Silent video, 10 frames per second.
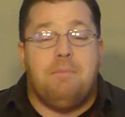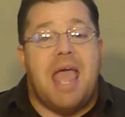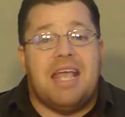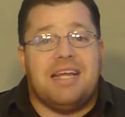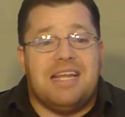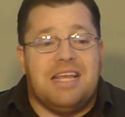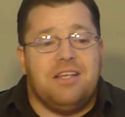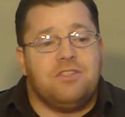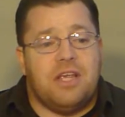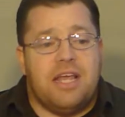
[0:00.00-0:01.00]

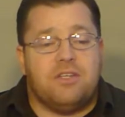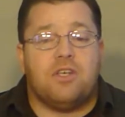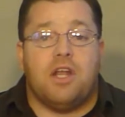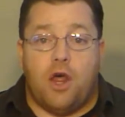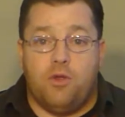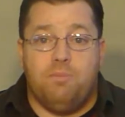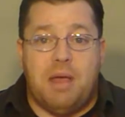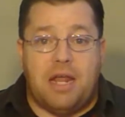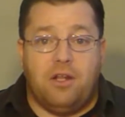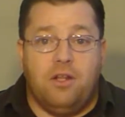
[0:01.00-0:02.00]
Manganese is another
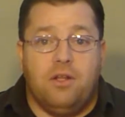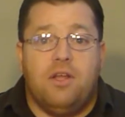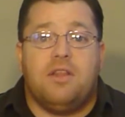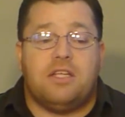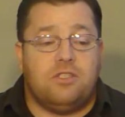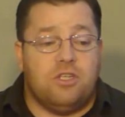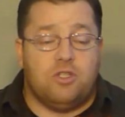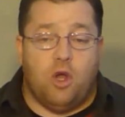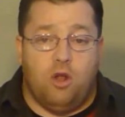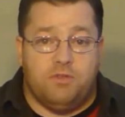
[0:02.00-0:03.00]
metal that's
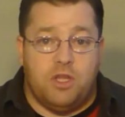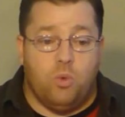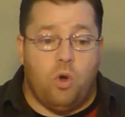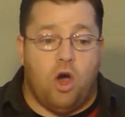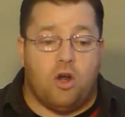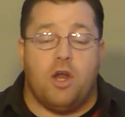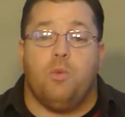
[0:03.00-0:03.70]
dissolved in the water,